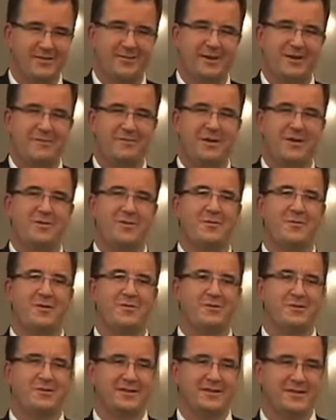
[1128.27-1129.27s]
if I may
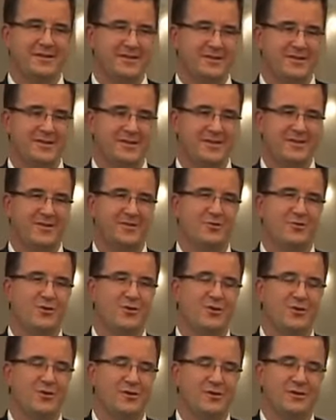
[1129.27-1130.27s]
remember this, in New
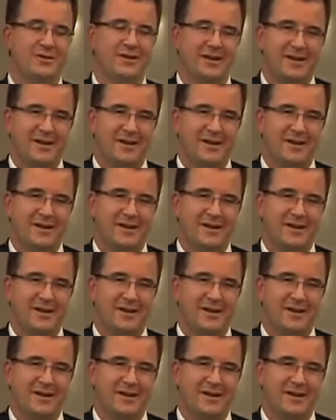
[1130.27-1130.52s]
York.